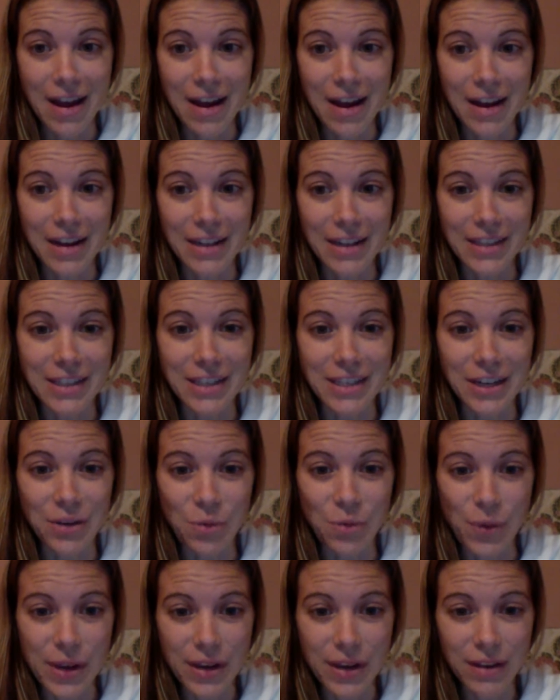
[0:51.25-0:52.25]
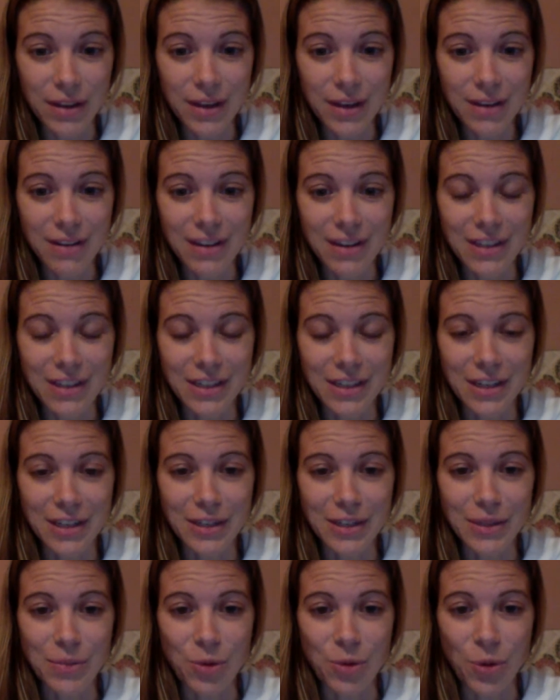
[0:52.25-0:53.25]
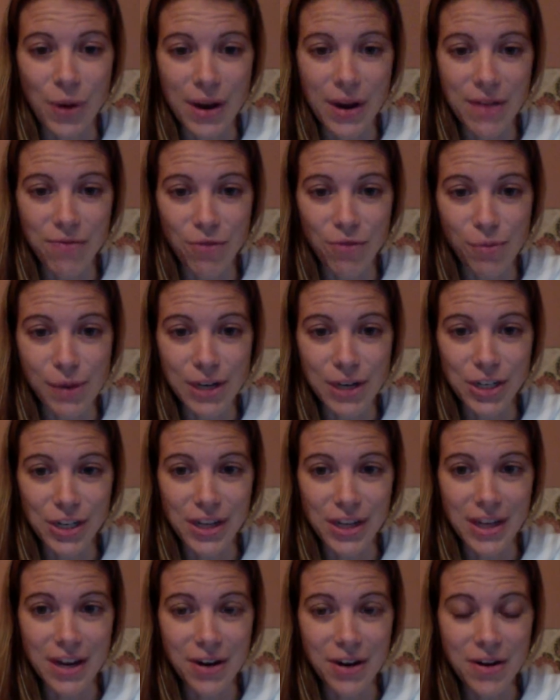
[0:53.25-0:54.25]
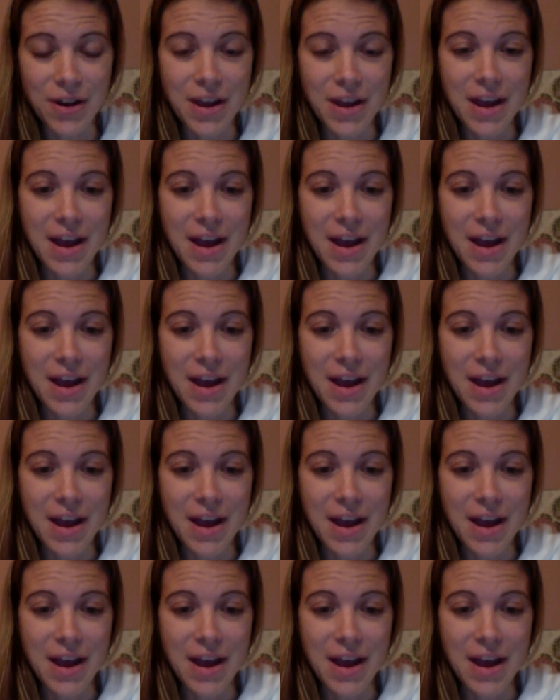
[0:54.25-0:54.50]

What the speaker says: It's done weekly. He's got some great information in there.